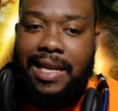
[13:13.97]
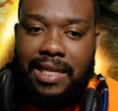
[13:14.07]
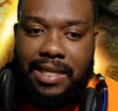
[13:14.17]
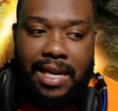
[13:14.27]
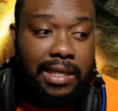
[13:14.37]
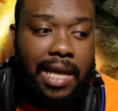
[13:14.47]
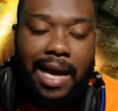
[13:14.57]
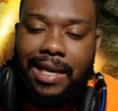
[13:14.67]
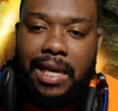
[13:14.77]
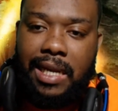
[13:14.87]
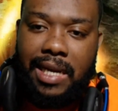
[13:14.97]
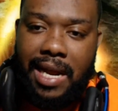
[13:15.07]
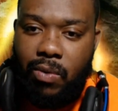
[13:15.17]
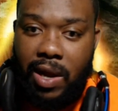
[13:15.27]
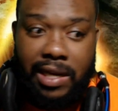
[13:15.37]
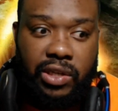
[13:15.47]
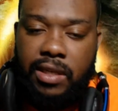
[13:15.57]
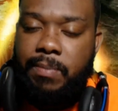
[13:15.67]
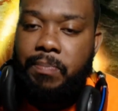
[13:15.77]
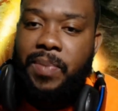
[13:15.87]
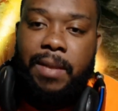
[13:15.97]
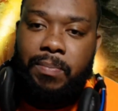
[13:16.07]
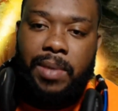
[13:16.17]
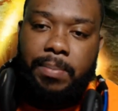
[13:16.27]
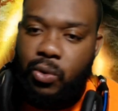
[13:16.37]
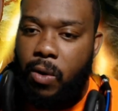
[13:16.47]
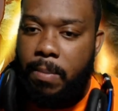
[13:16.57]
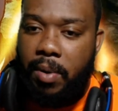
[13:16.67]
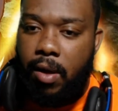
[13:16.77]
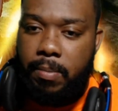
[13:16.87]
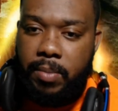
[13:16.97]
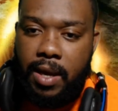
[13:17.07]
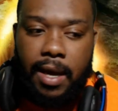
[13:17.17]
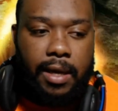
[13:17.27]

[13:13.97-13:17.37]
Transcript: As I said, he's not killing anyone. He's just beating people to a pulp.